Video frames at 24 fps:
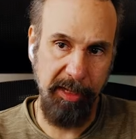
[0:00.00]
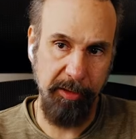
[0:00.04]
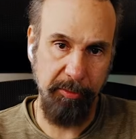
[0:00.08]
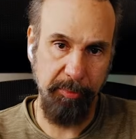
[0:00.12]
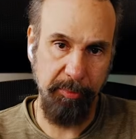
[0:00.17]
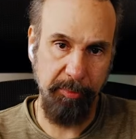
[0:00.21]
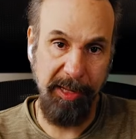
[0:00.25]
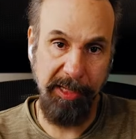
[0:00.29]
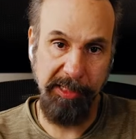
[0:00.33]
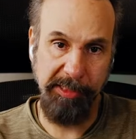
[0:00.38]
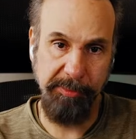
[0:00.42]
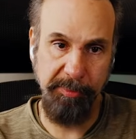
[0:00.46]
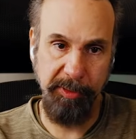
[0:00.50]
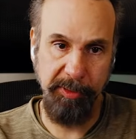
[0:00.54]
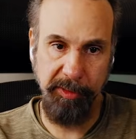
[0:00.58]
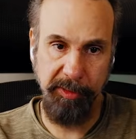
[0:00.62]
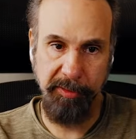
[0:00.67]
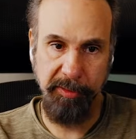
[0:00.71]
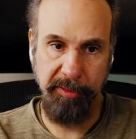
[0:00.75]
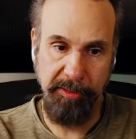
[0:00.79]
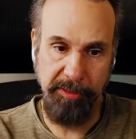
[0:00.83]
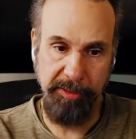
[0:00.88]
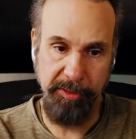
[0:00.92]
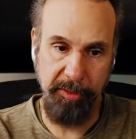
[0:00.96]
a replacement.
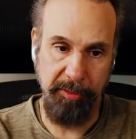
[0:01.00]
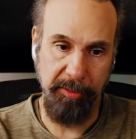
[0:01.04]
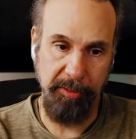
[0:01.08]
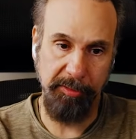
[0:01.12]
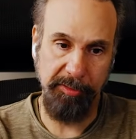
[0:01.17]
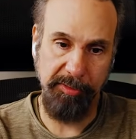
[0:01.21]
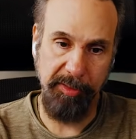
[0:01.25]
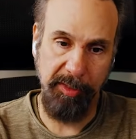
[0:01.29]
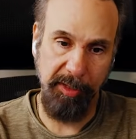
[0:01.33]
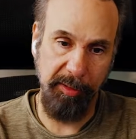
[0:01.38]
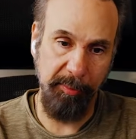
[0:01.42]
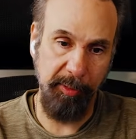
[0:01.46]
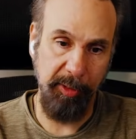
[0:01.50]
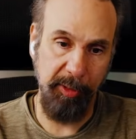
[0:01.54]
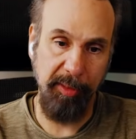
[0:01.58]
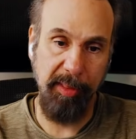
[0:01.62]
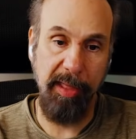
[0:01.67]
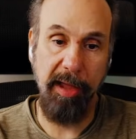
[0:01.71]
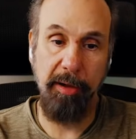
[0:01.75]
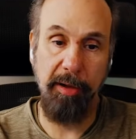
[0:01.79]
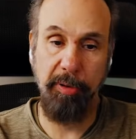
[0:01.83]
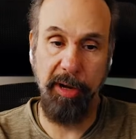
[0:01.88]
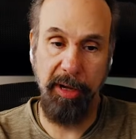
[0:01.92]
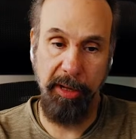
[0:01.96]
So think about it
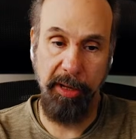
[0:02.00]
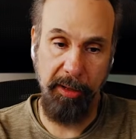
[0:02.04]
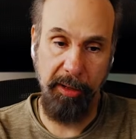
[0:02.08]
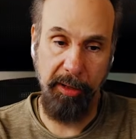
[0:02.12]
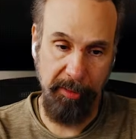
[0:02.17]
that way.